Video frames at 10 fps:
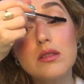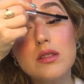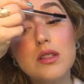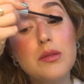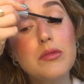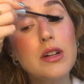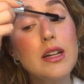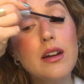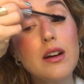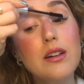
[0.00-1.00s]
So I'm really
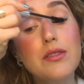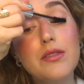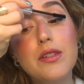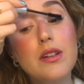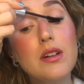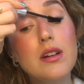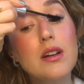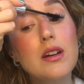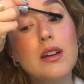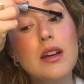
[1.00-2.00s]
kind of
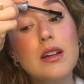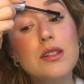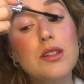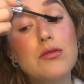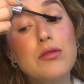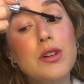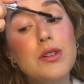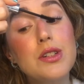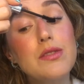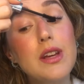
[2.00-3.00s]
getting to the root
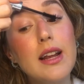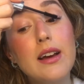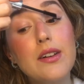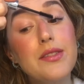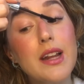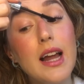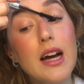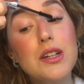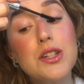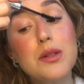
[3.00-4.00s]
of the
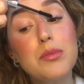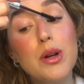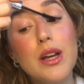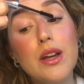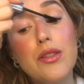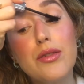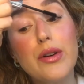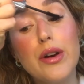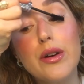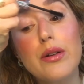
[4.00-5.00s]
lash and pulling it
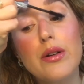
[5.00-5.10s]
through.